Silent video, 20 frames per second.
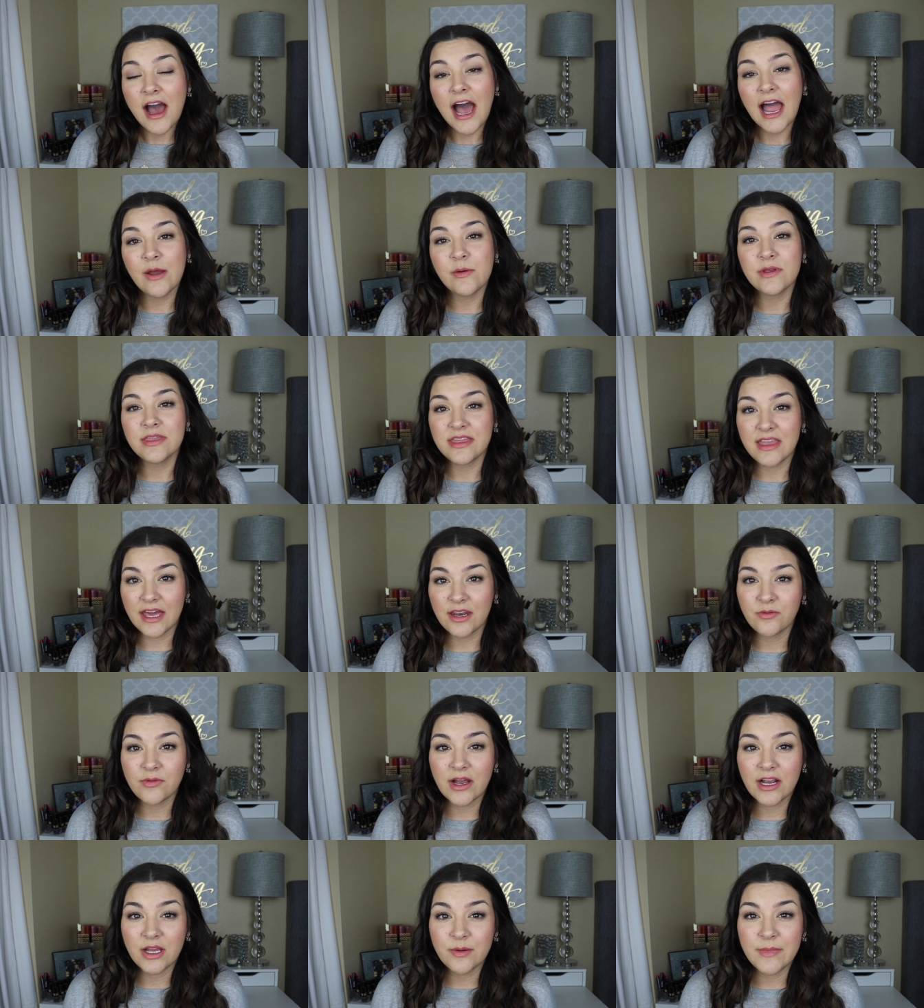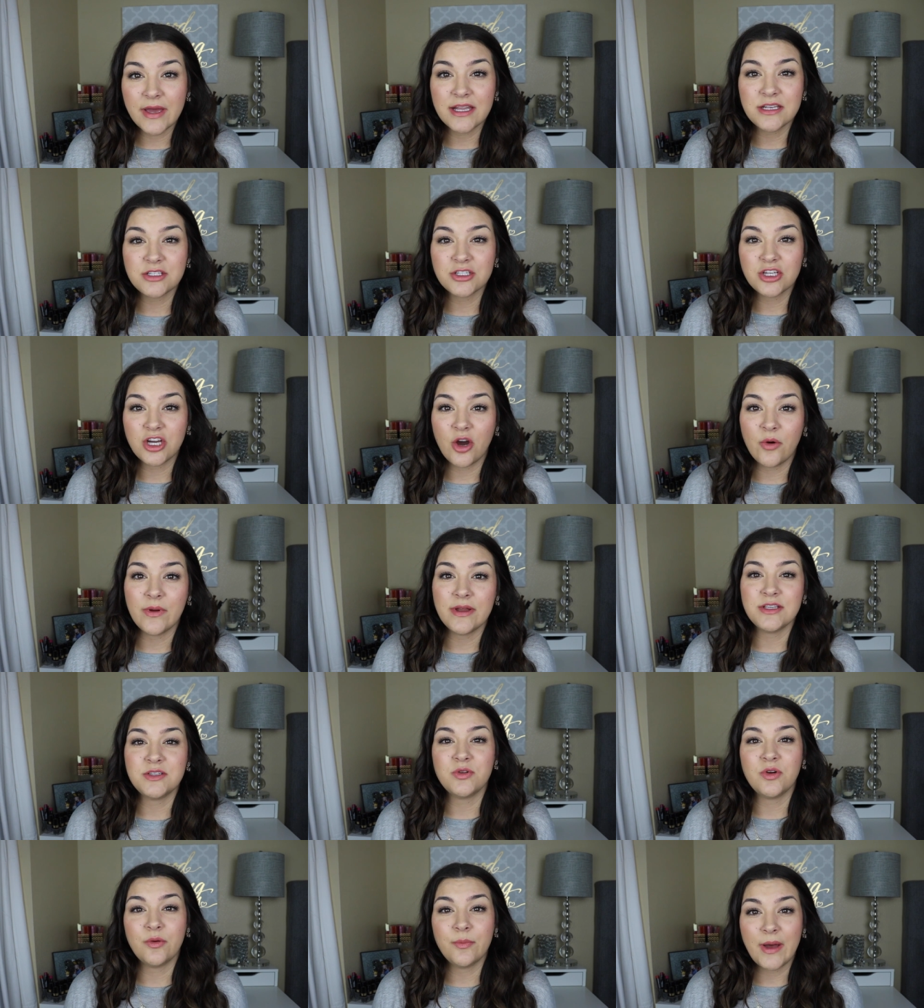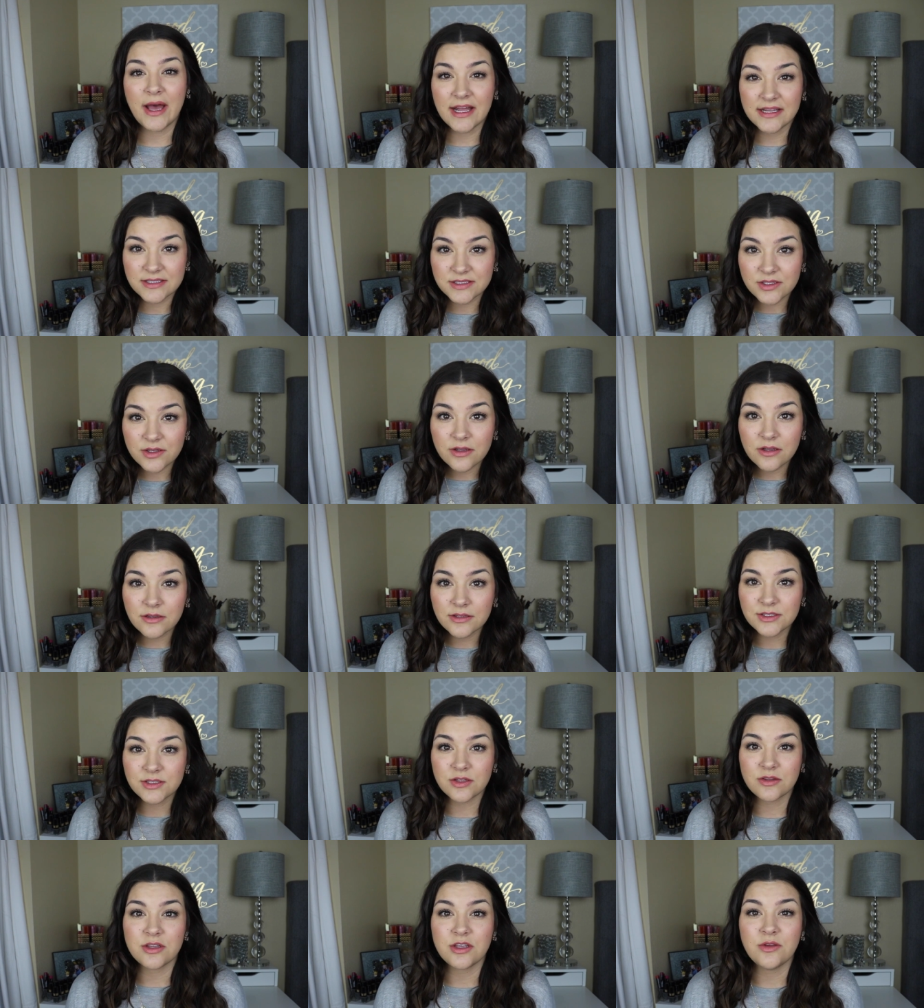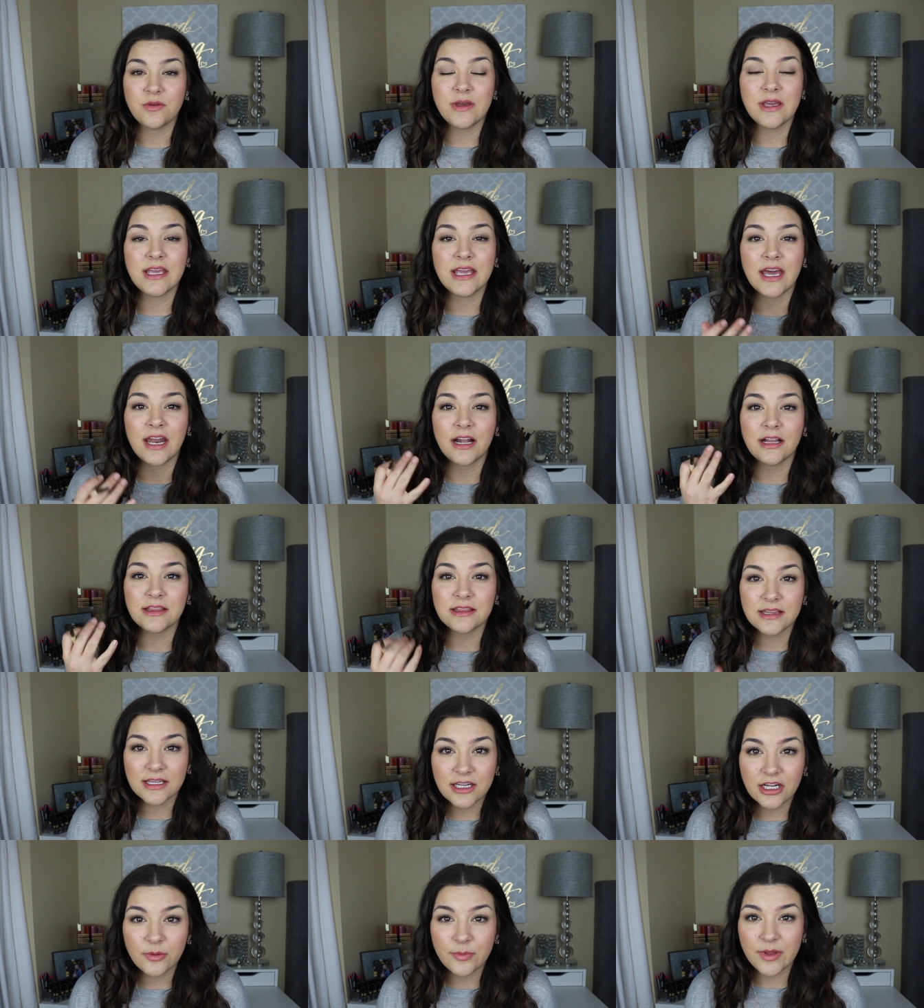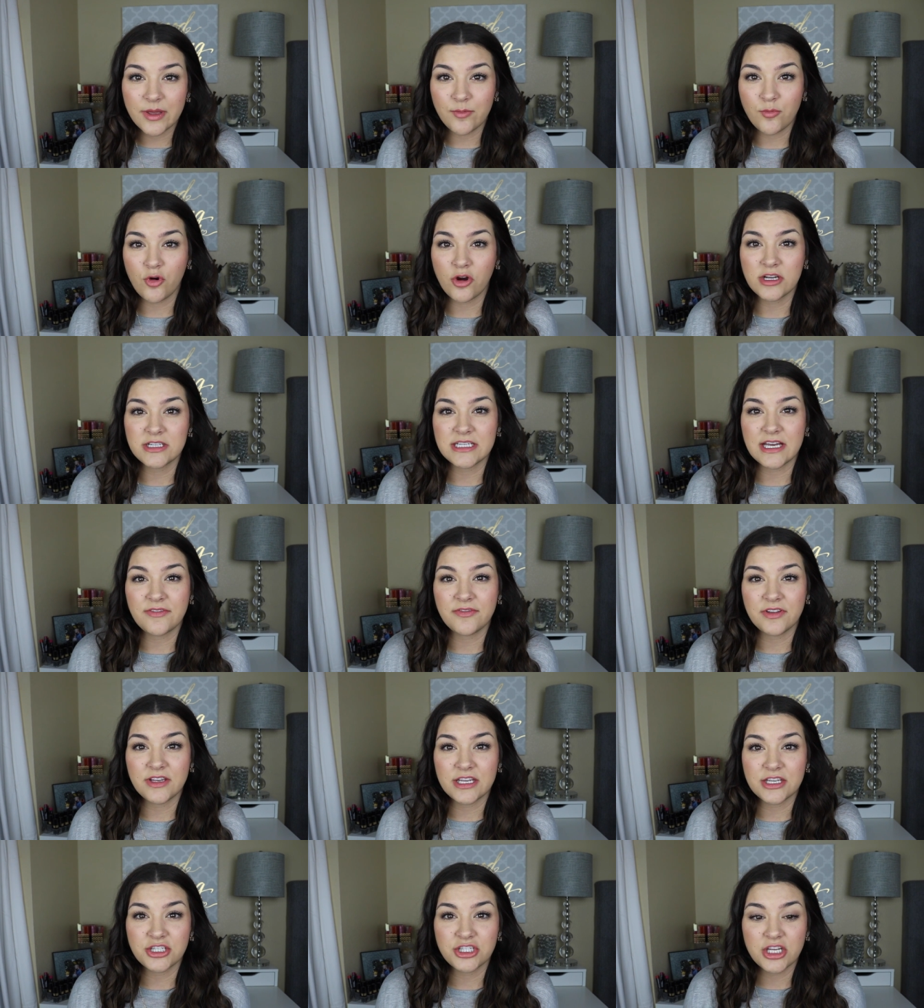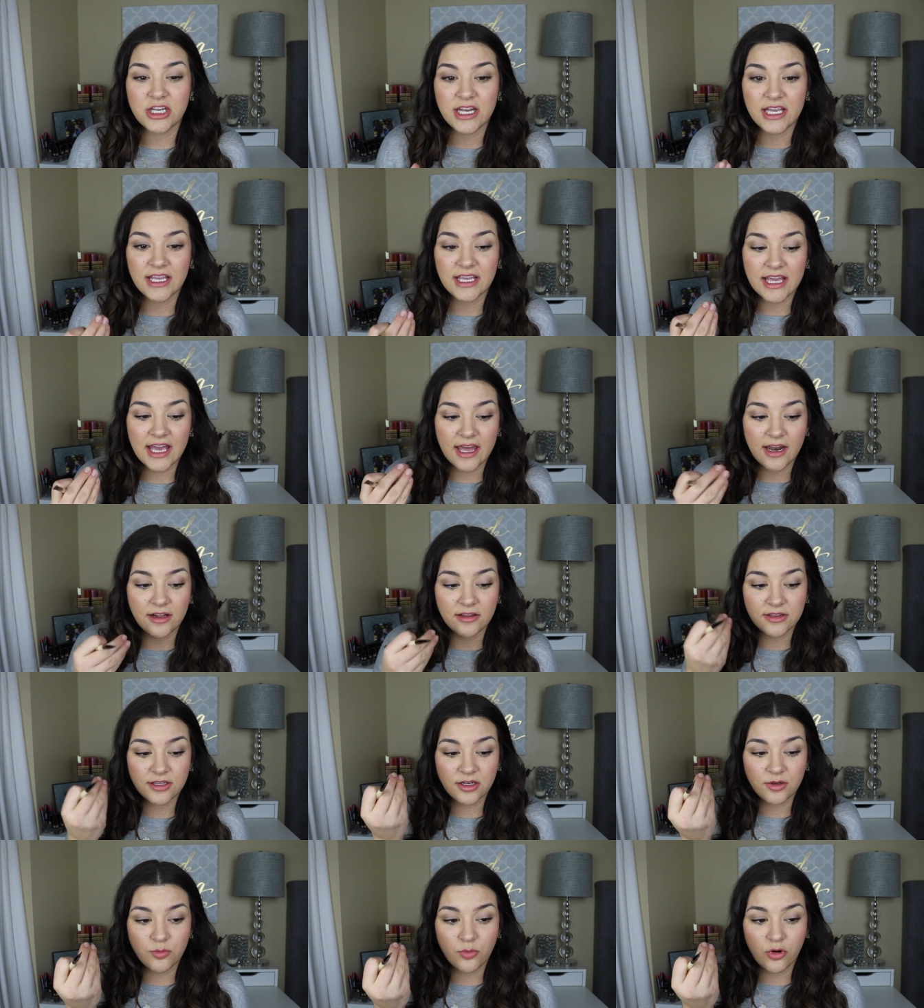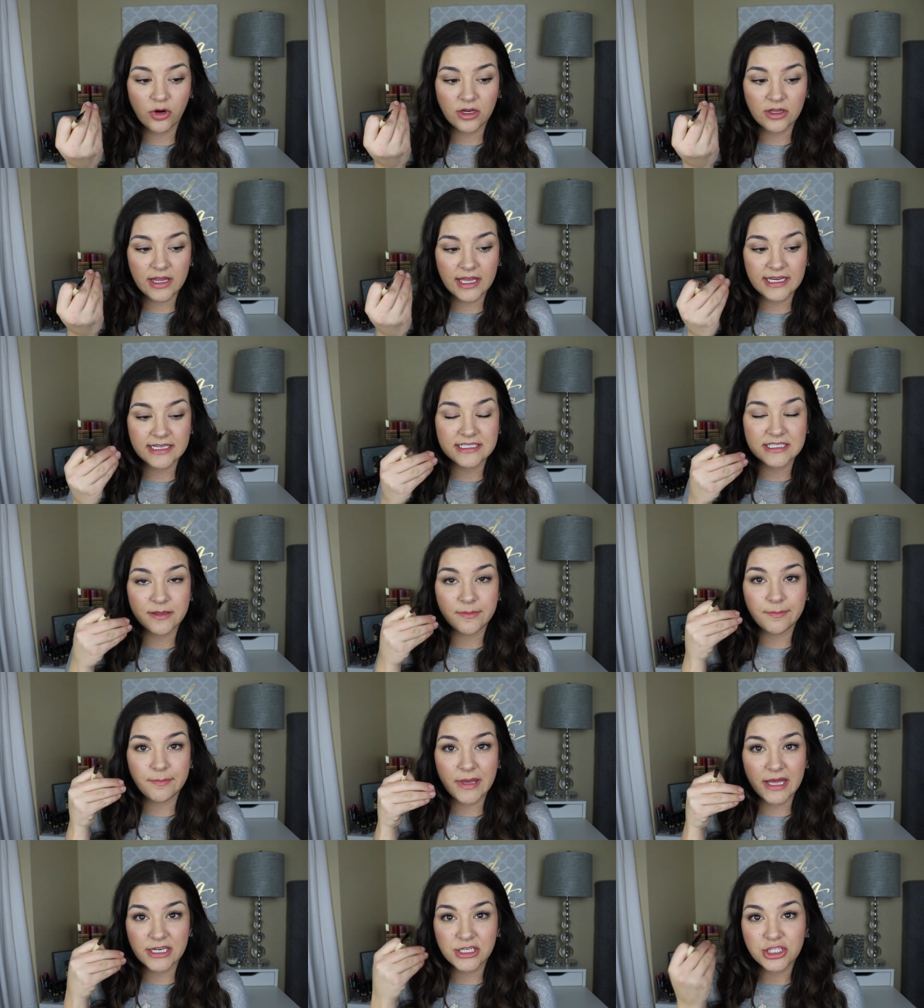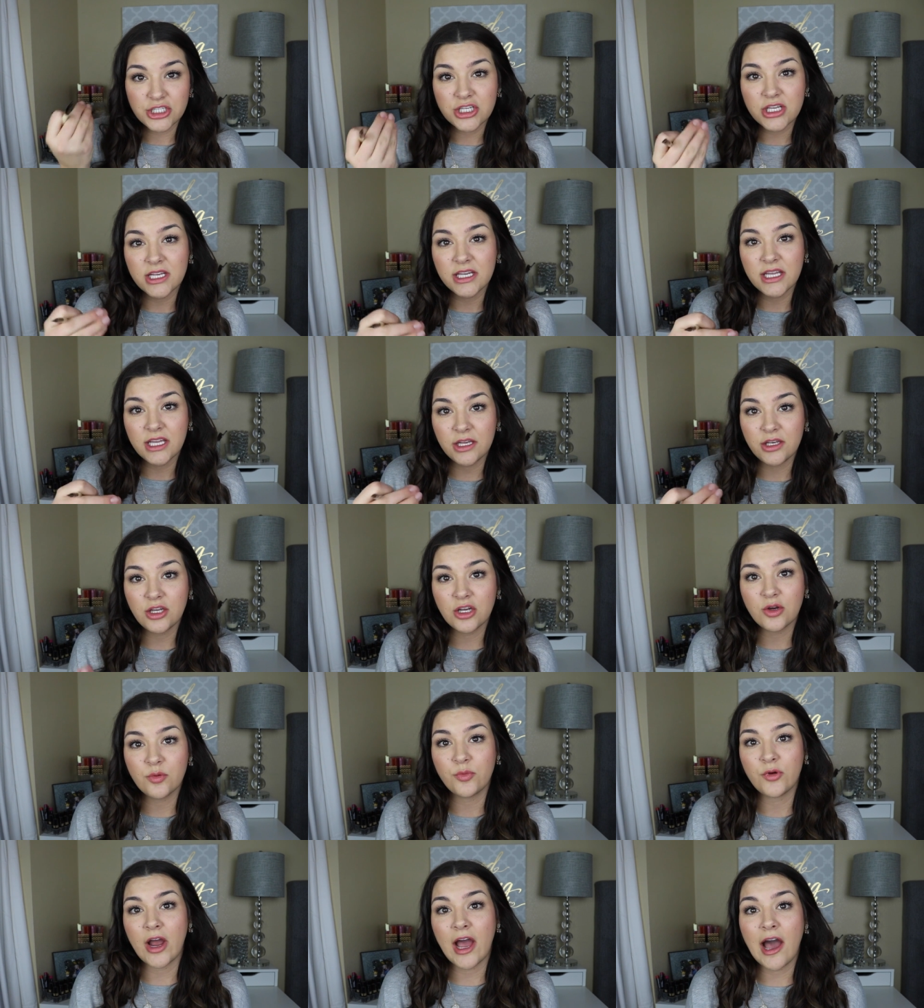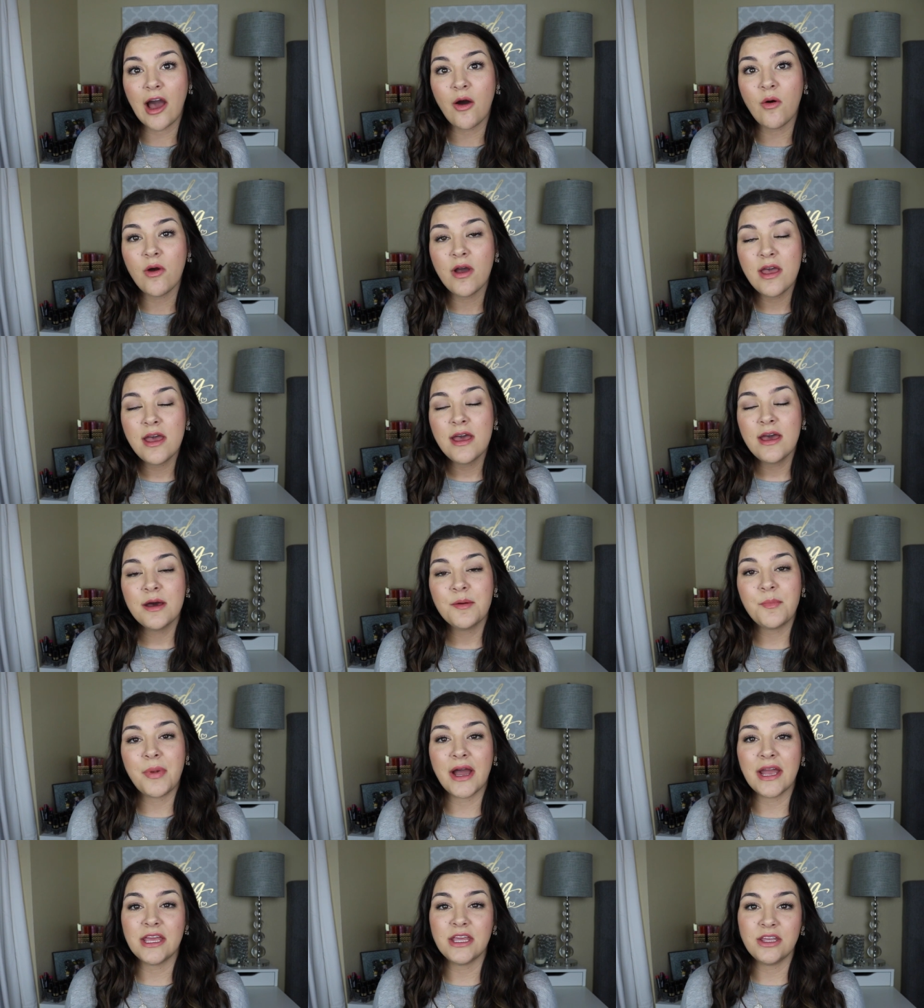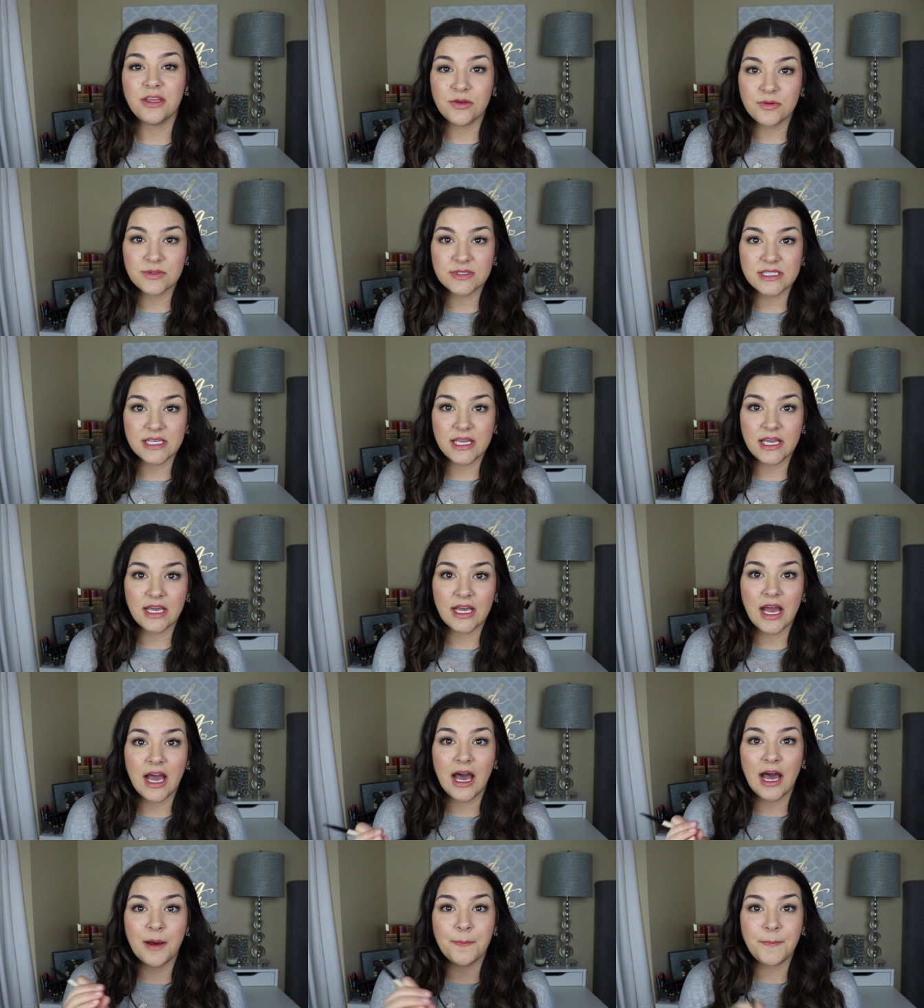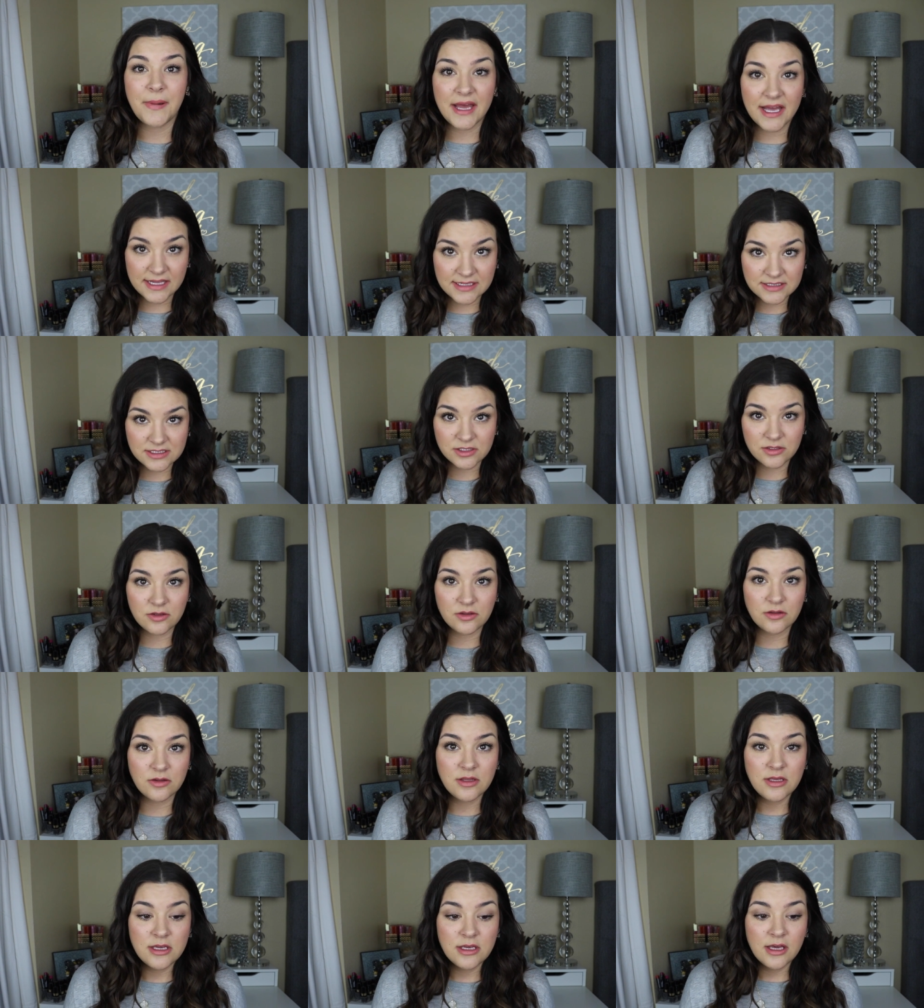I would then recommend going to a pencil so that you can get a little bit more definition and get a little more like dimension in your brow by using a pencil.